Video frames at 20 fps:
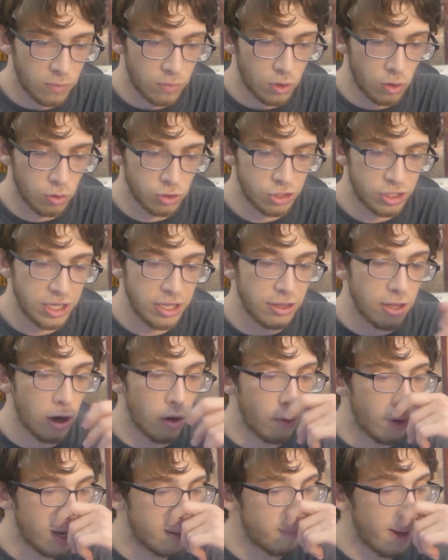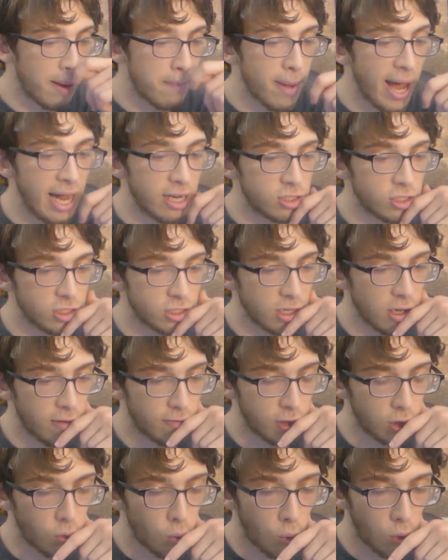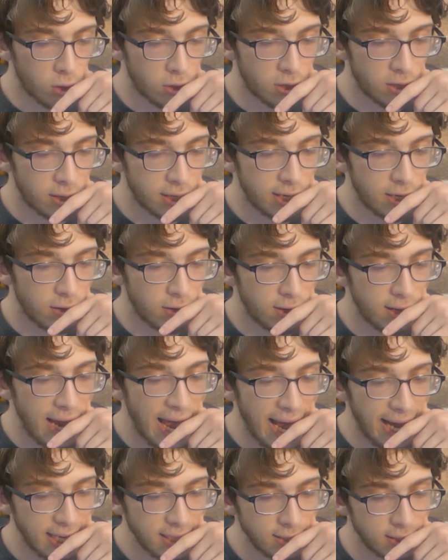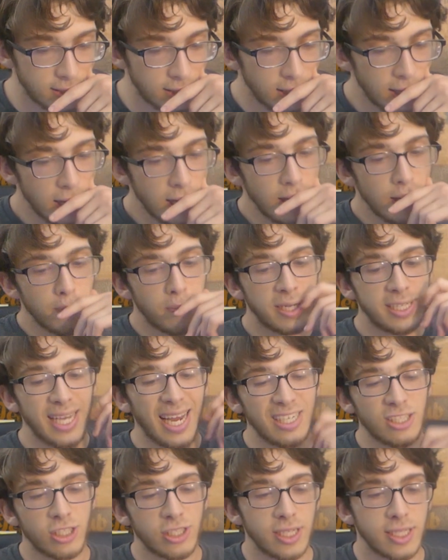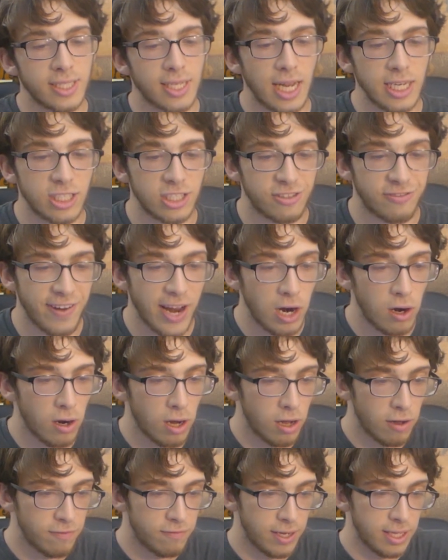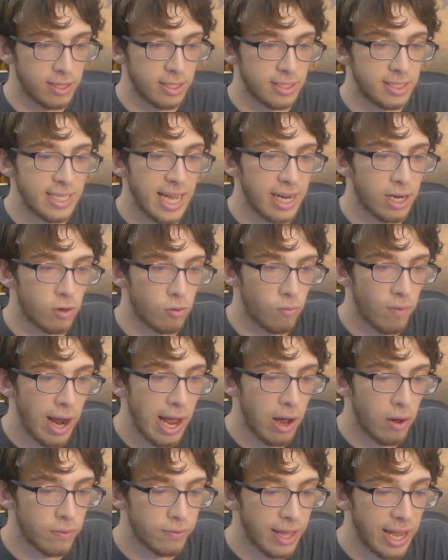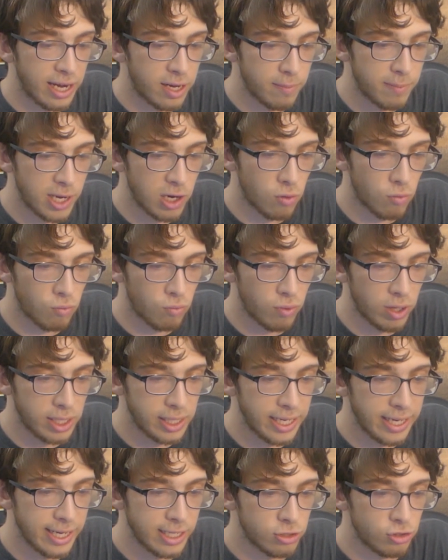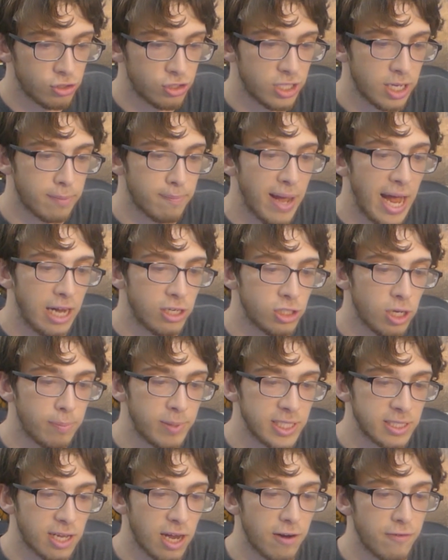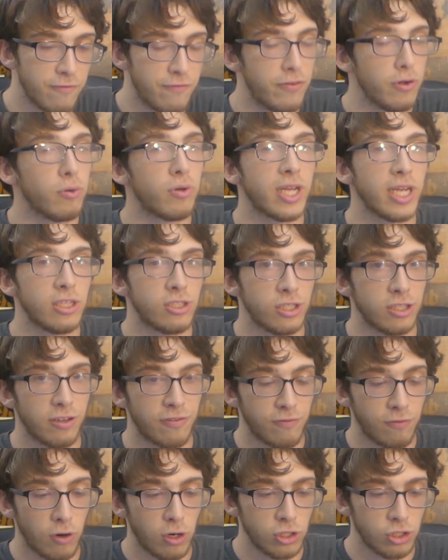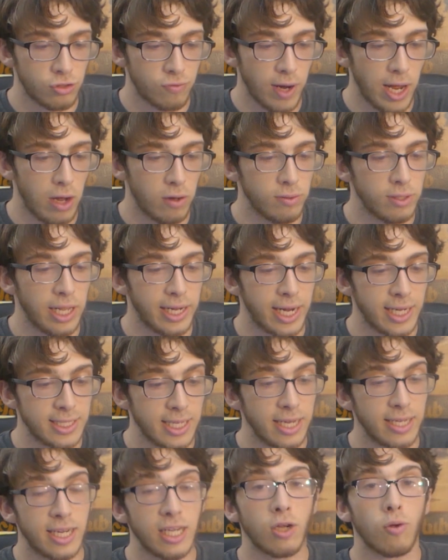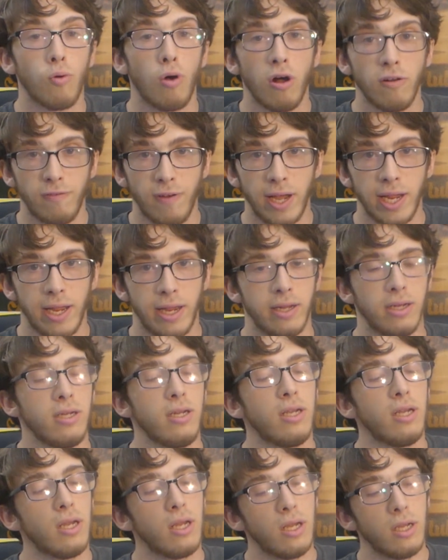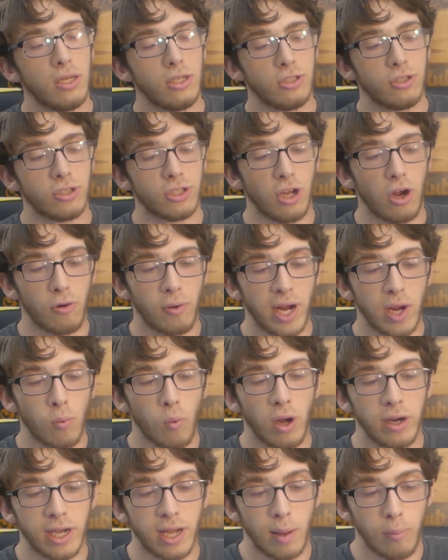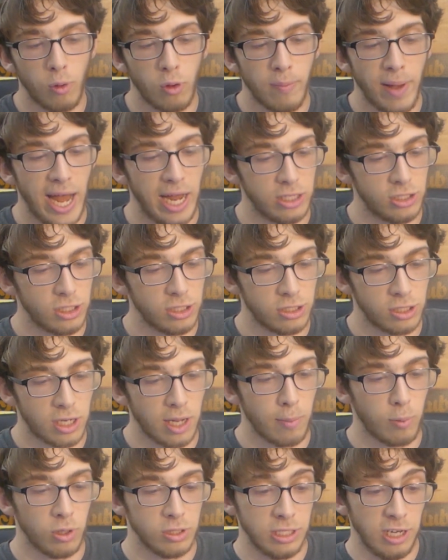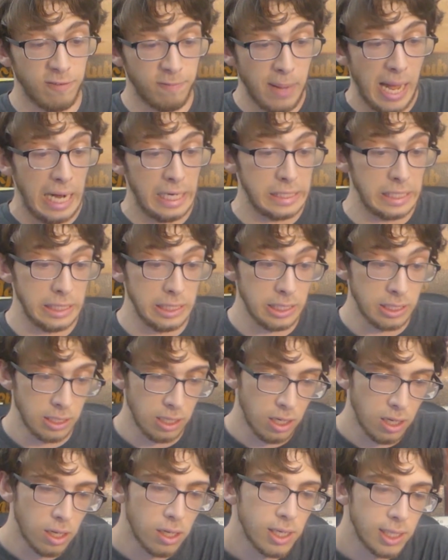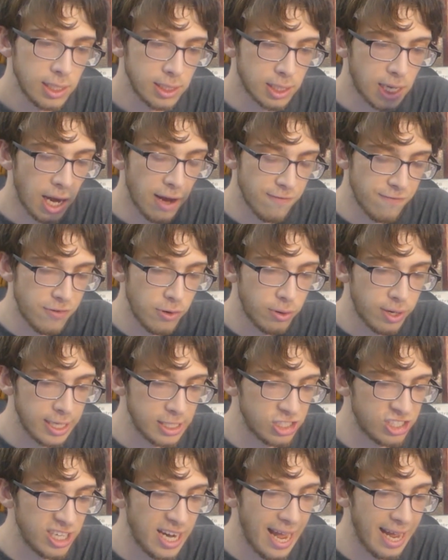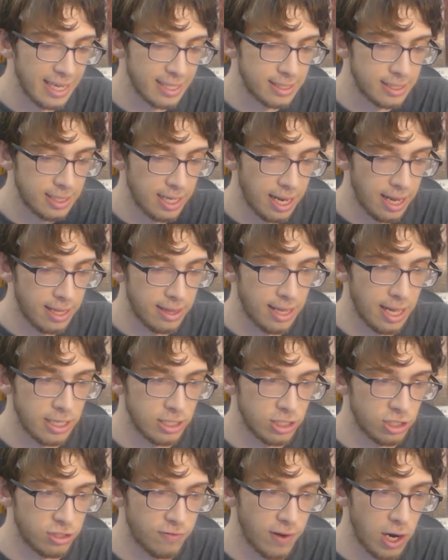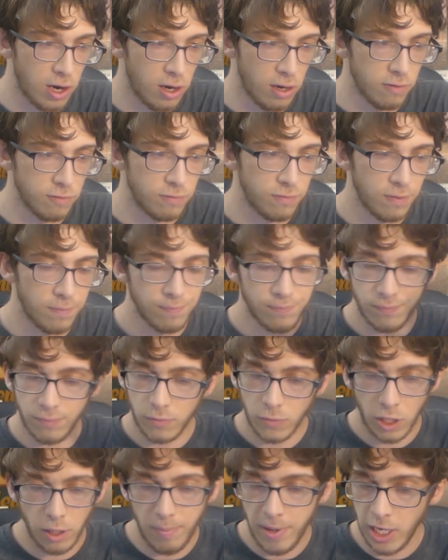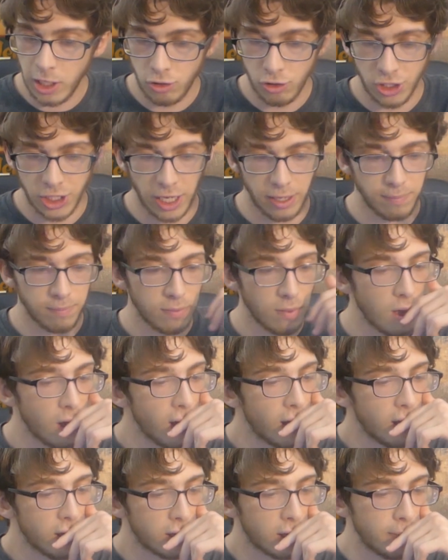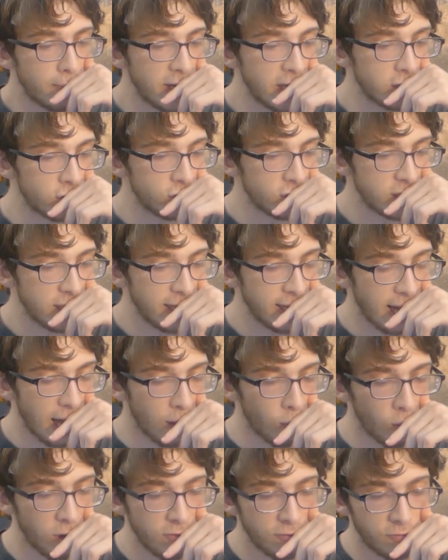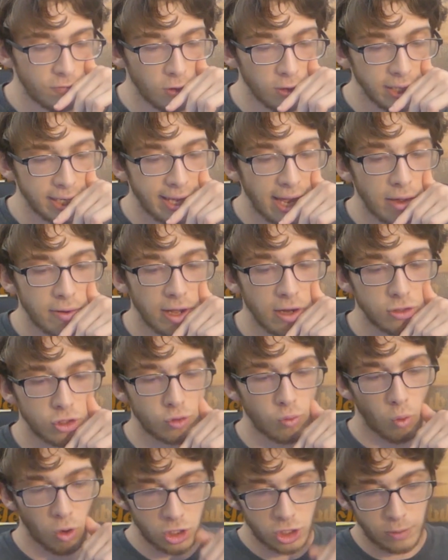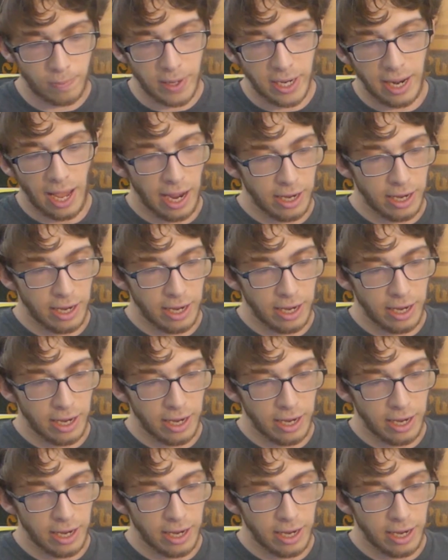You'll see though in my matches of the quarter here next. Potentially, he's got Zverev in the second round. That could be a really interesting matchup. He's got Vukic in the first round. Like I said, he did qualify in. So he's already won a couple of tough matches. He's got Vukic next, and then Zverev. Could be interesting. I wouldn't fully count out Schwartzman.